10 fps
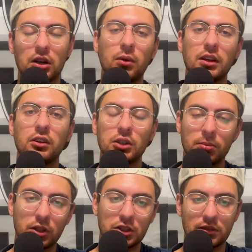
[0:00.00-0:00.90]
I want to hear your
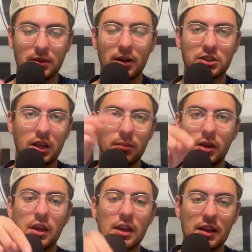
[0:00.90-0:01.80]
predictions for the Bucks game
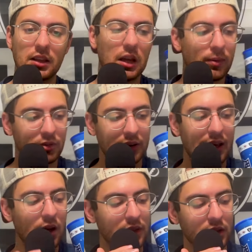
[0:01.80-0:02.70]
in the comments right
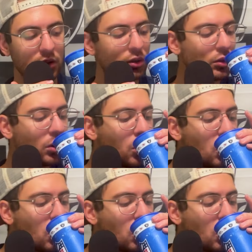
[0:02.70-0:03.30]
now. Thank you.